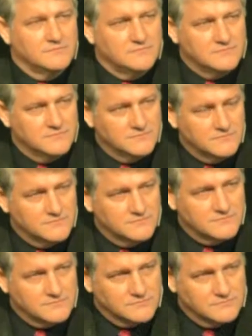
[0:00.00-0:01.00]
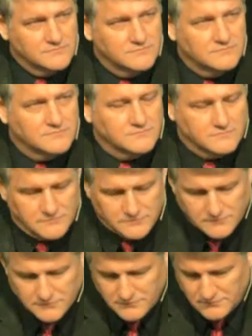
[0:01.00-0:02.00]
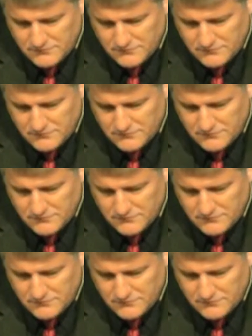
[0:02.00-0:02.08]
Nobody speaks.